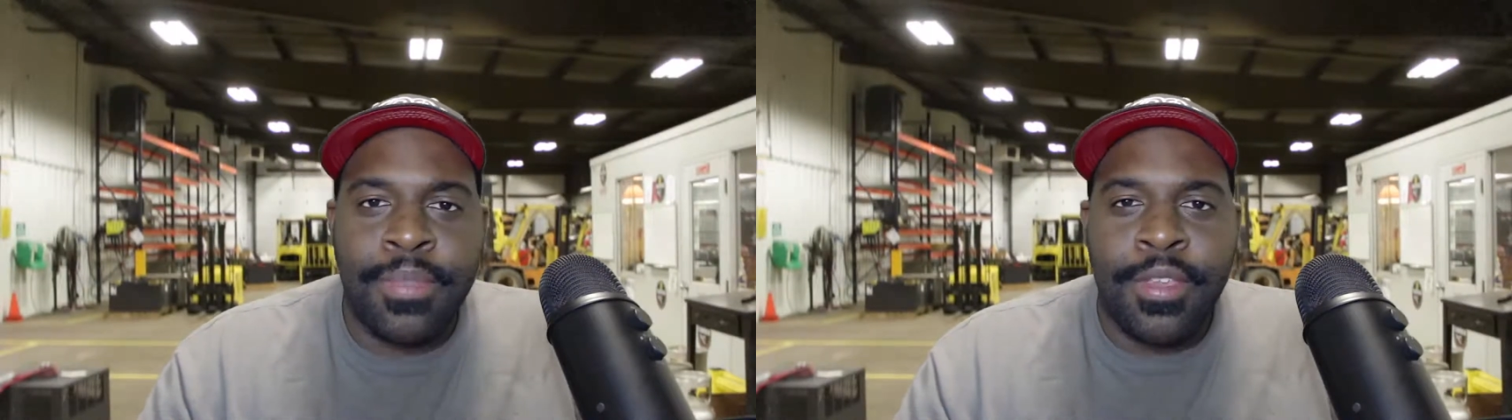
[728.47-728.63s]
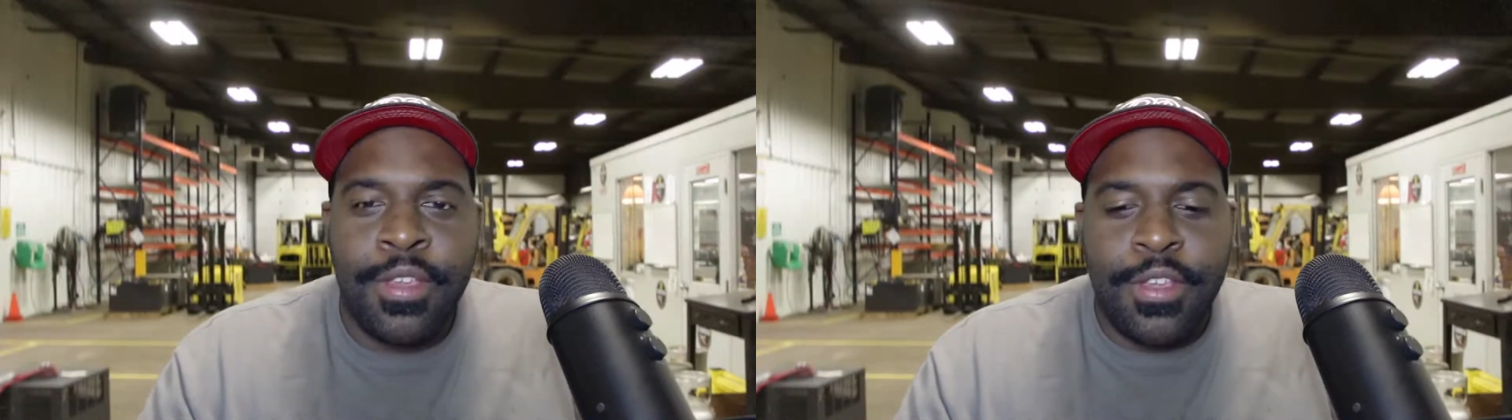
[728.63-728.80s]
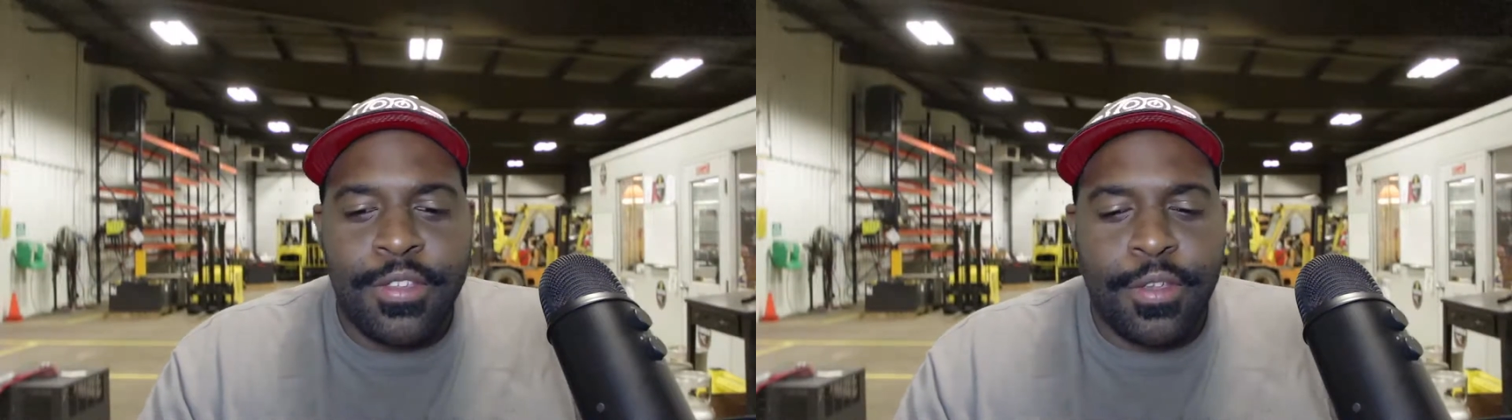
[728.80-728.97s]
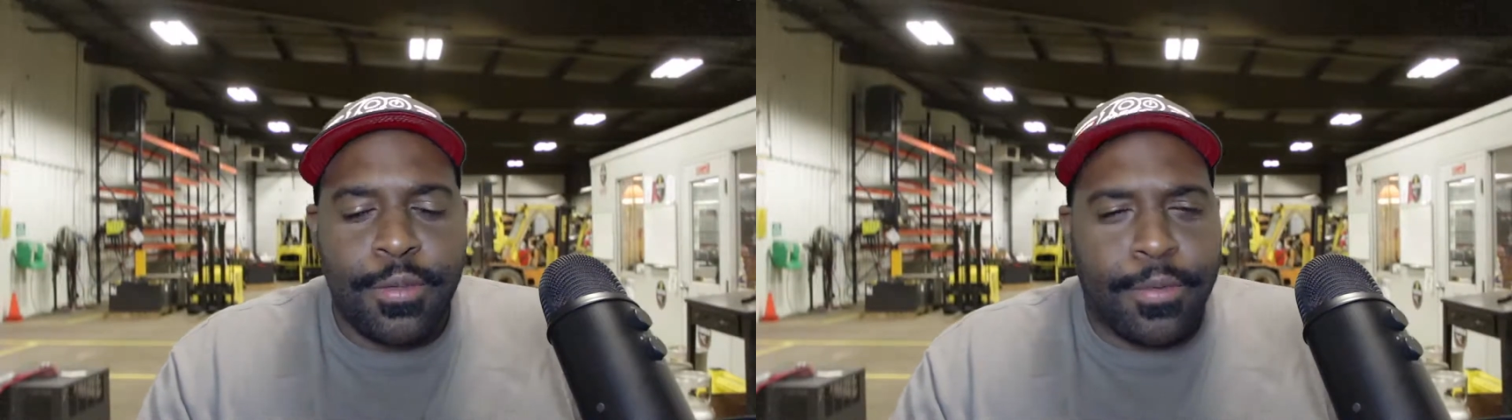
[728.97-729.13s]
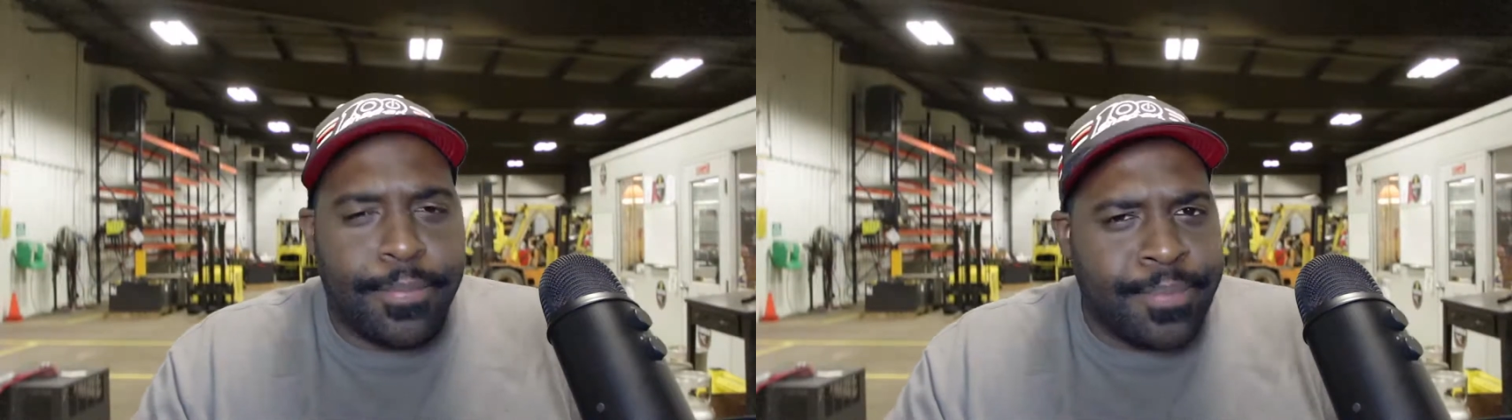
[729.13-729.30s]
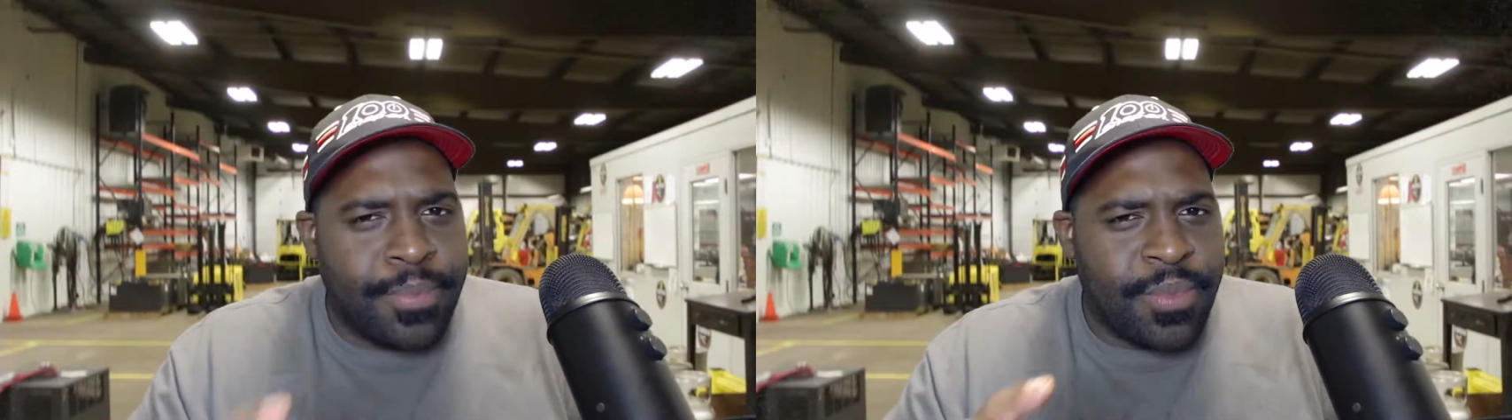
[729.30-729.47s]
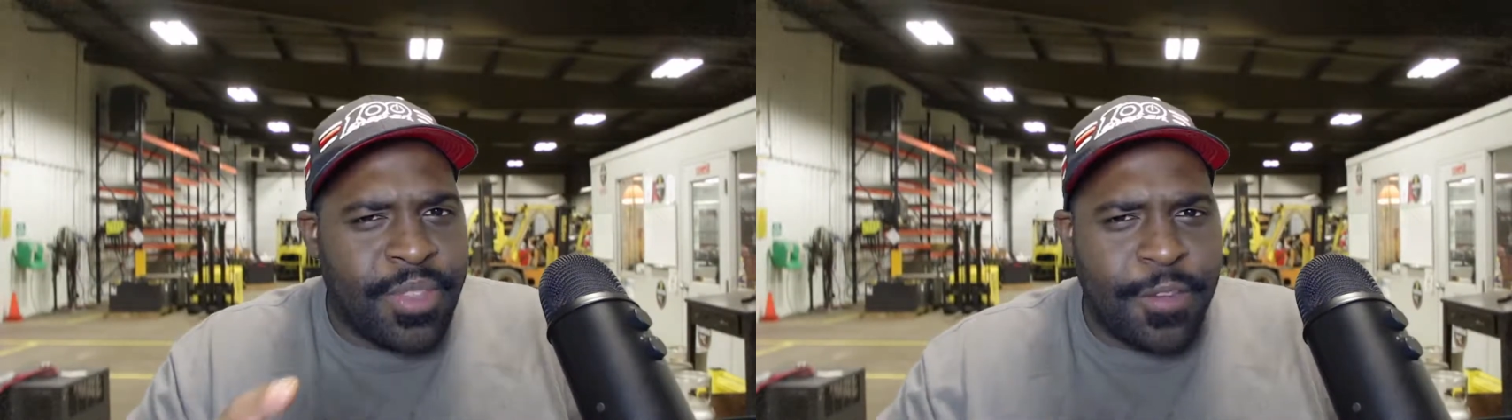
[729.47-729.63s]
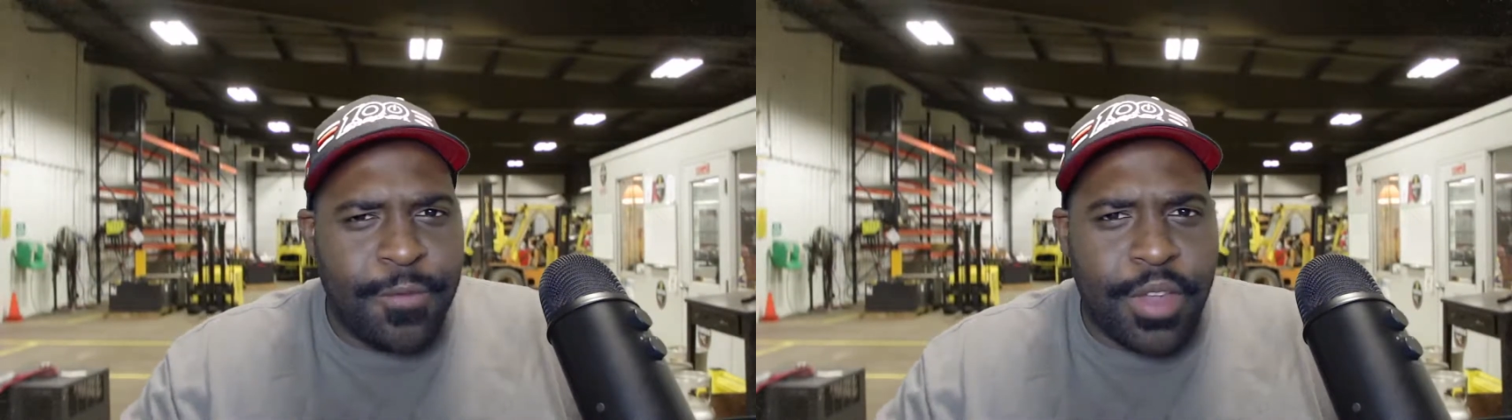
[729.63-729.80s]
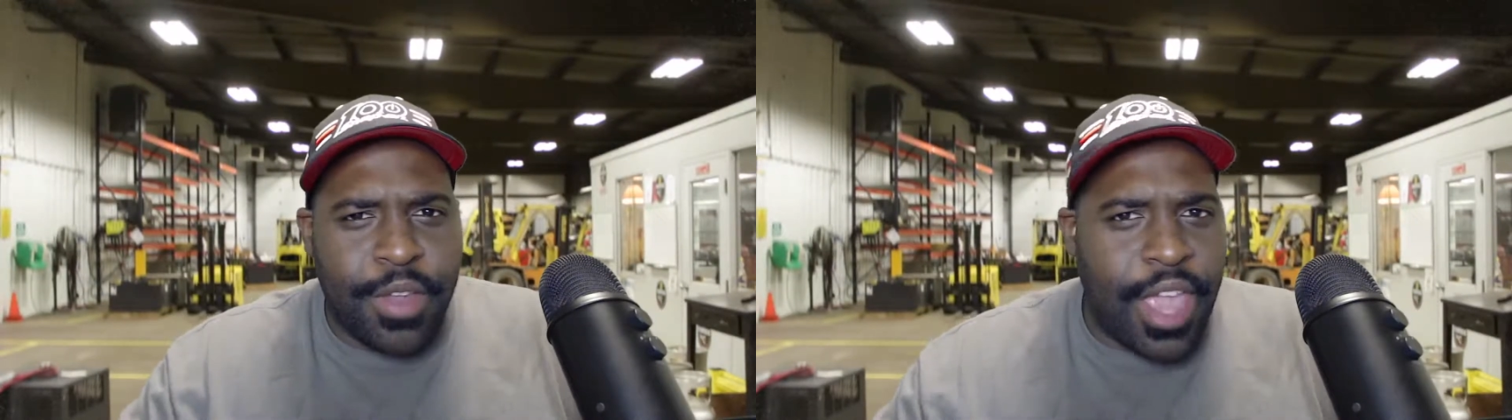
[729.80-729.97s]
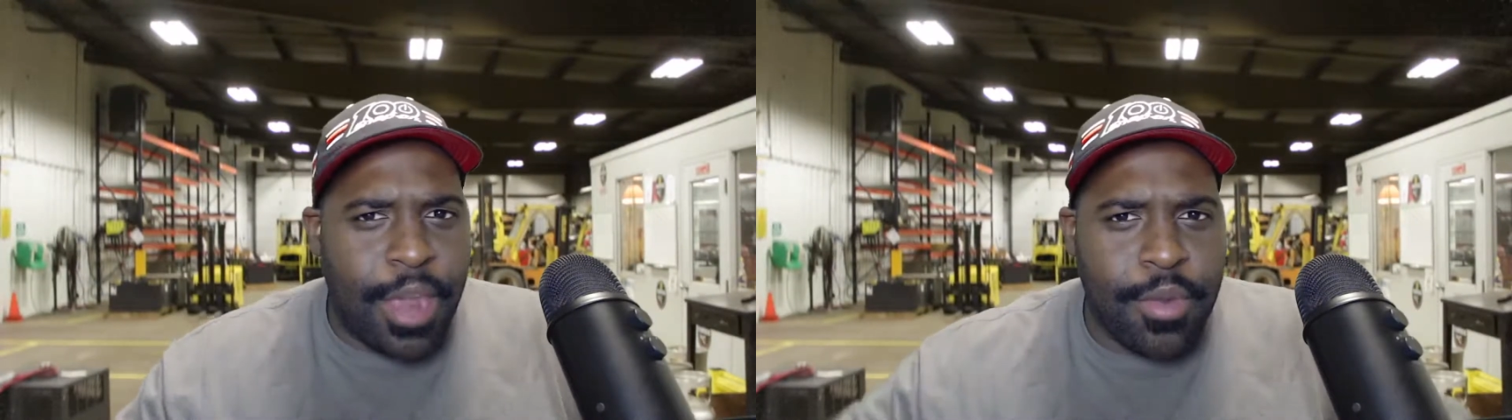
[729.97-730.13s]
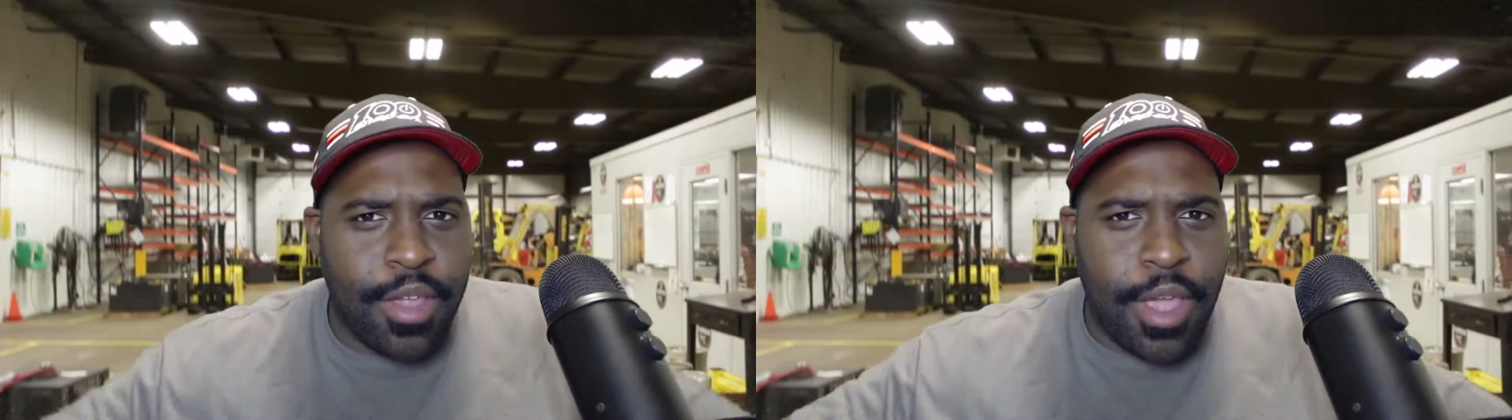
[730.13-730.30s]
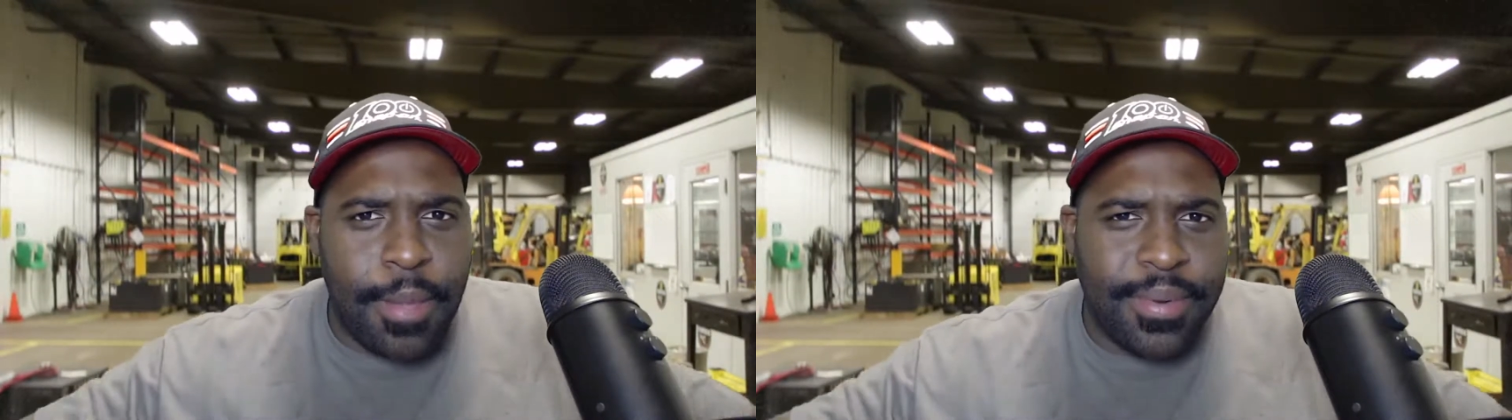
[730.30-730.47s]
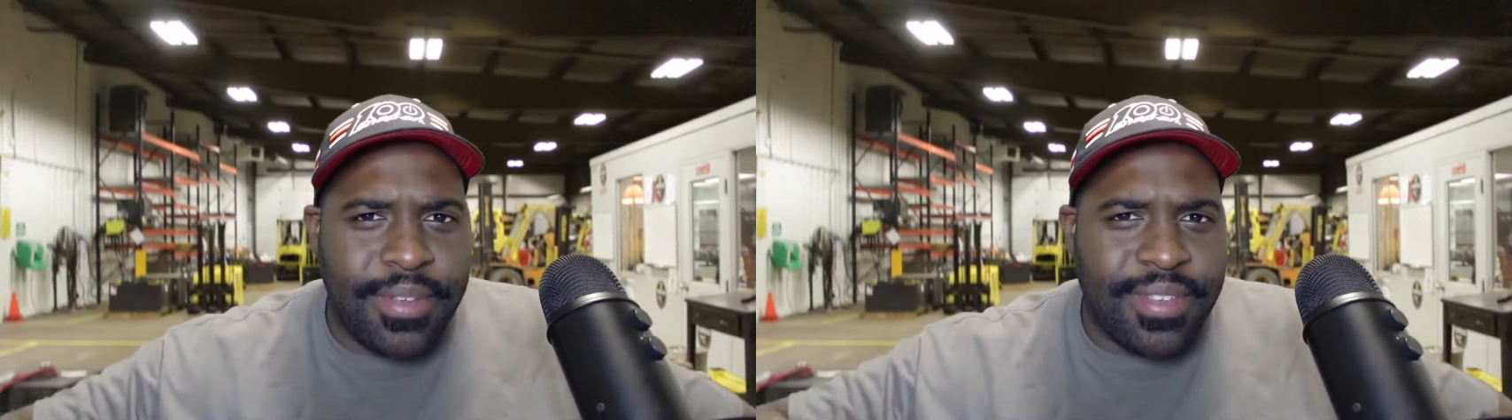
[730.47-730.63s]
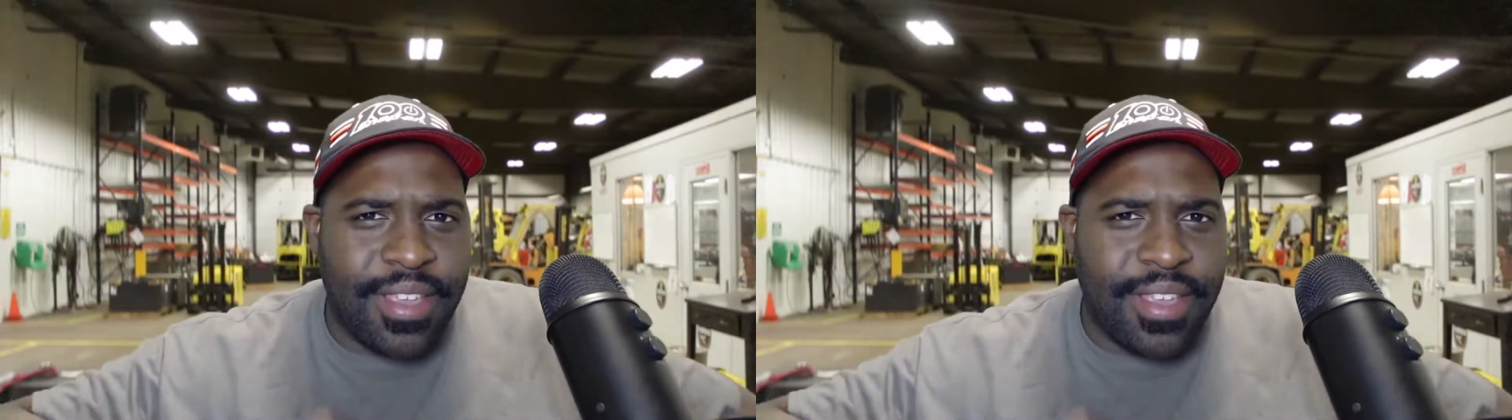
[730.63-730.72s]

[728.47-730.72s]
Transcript: So different camera companies